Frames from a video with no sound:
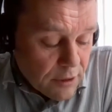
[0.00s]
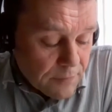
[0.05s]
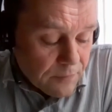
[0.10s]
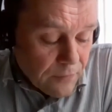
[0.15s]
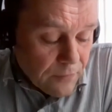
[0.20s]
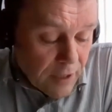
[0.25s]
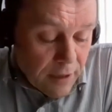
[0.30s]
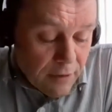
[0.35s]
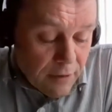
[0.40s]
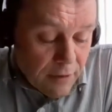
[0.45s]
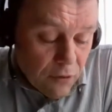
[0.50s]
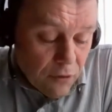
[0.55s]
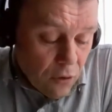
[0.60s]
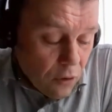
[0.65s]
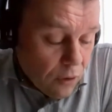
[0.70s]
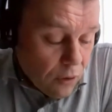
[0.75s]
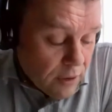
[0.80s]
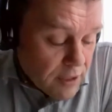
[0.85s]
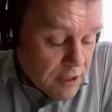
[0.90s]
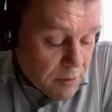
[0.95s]
for its
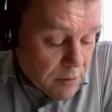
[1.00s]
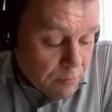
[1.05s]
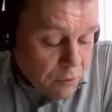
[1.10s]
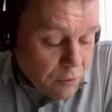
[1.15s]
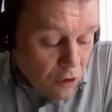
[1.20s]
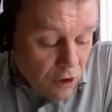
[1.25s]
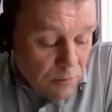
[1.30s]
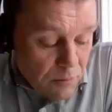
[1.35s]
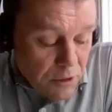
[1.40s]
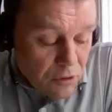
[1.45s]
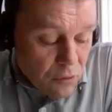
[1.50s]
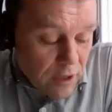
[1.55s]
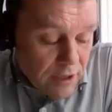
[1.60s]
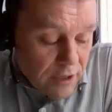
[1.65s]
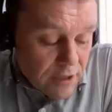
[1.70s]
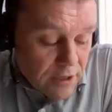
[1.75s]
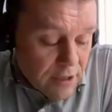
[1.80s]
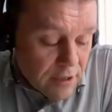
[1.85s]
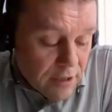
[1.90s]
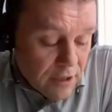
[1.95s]
employment rate in the
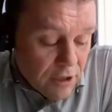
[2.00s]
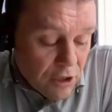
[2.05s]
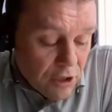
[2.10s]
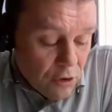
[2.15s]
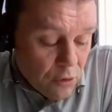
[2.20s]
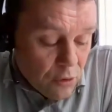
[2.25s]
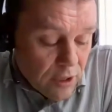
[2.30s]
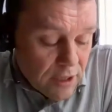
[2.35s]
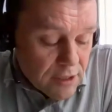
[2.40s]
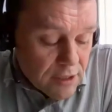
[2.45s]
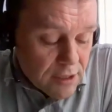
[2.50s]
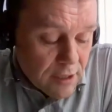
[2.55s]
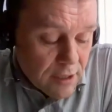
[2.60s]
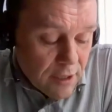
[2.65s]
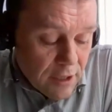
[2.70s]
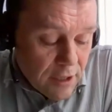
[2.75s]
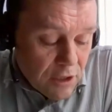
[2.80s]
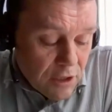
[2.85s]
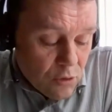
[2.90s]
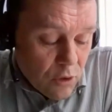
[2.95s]
QS
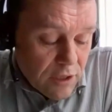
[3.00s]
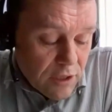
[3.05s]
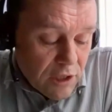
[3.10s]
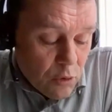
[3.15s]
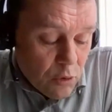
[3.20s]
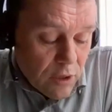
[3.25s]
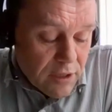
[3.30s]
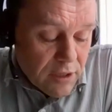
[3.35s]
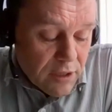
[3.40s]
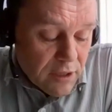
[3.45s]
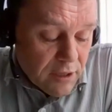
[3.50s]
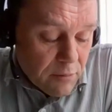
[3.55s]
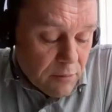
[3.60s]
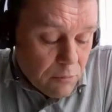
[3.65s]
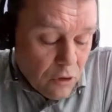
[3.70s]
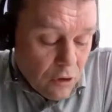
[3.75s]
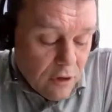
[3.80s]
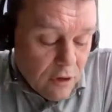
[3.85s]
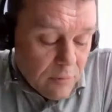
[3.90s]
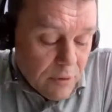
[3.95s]
2020
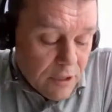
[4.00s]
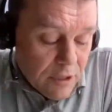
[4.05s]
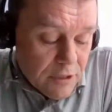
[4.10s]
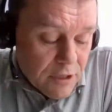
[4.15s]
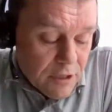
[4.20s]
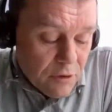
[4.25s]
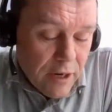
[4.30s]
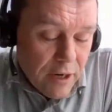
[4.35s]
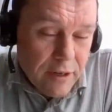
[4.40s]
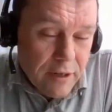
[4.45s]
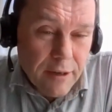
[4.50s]
employability ranking.